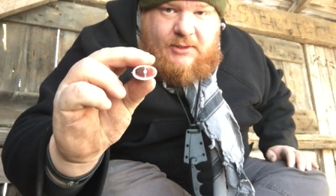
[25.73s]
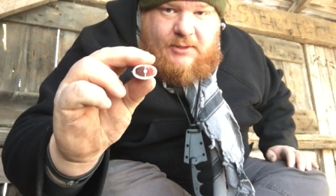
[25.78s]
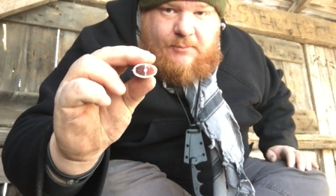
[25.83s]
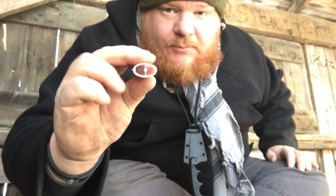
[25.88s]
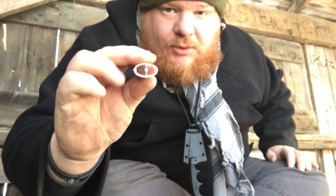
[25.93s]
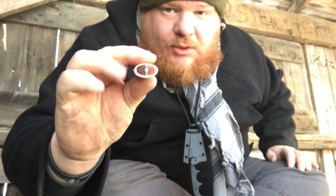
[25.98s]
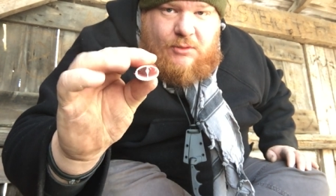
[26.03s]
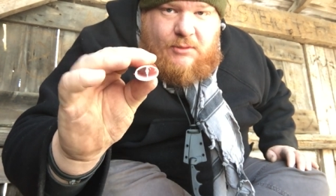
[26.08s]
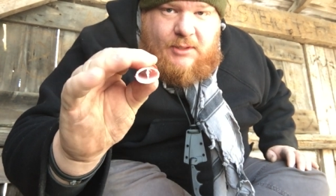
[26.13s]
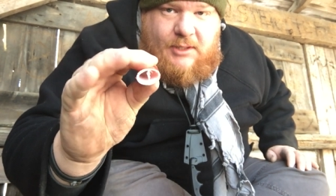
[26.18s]
The
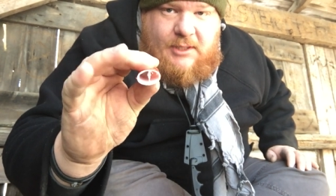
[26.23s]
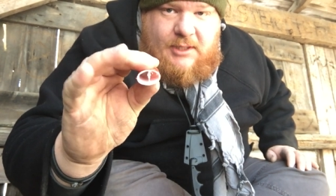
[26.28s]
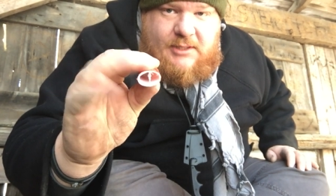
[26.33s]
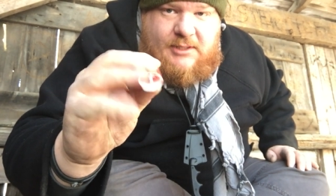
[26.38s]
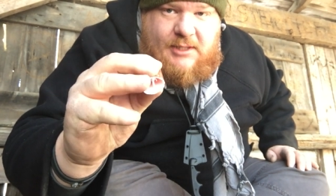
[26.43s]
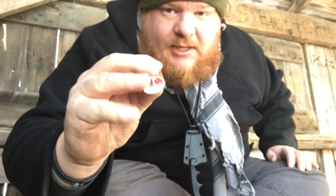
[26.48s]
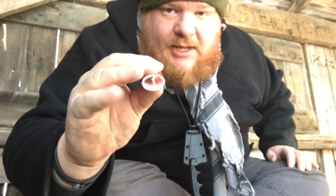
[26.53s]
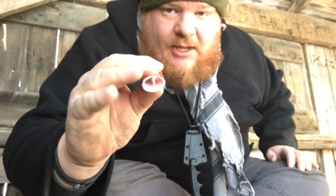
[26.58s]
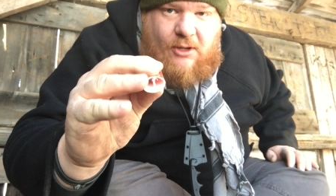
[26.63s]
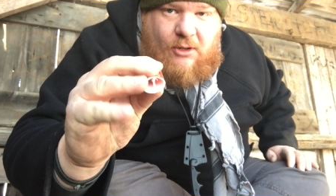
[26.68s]

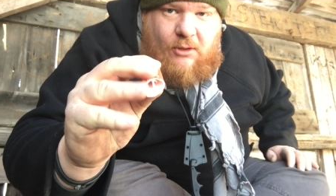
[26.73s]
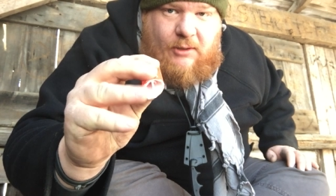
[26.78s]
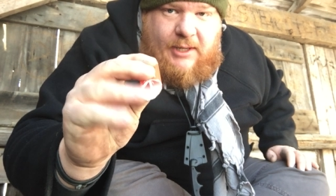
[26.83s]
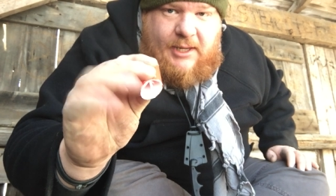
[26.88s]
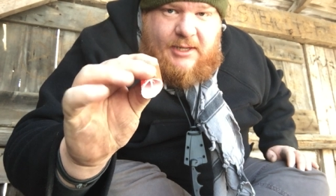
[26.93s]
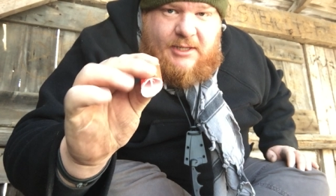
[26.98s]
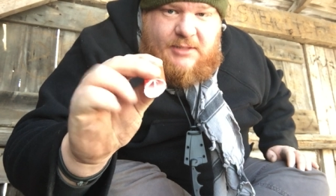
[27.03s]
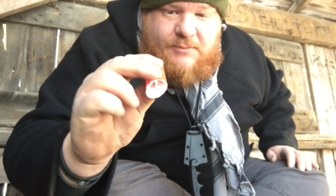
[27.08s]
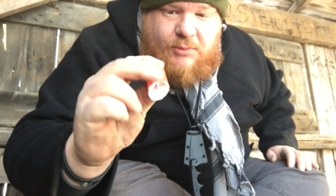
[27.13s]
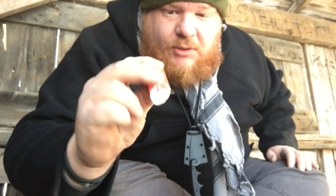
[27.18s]
whole
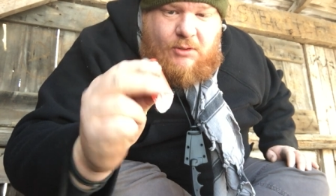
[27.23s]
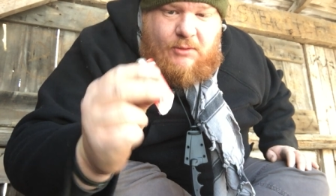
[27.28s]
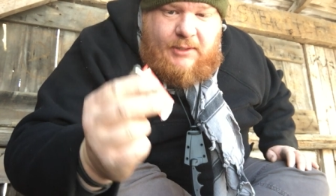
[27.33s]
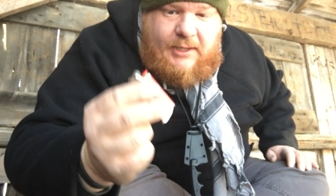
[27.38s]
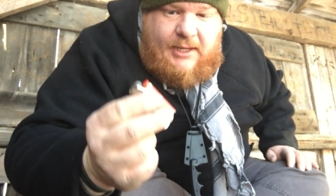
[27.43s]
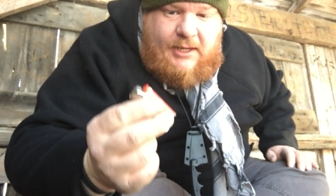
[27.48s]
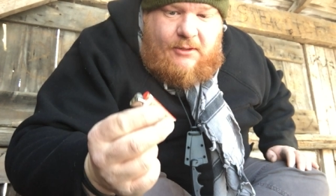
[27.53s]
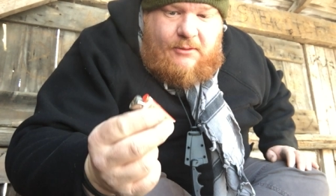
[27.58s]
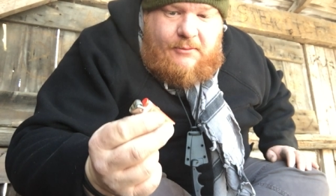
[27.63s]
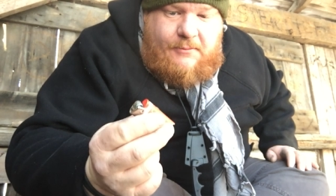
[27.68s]
end is
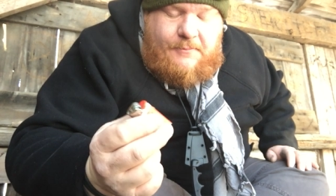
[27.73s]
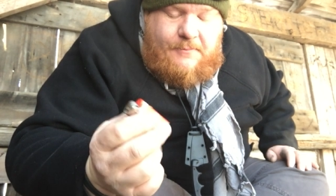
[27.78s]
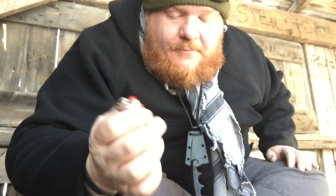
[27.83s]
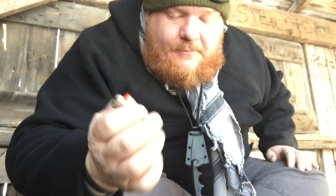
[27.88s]
broken out.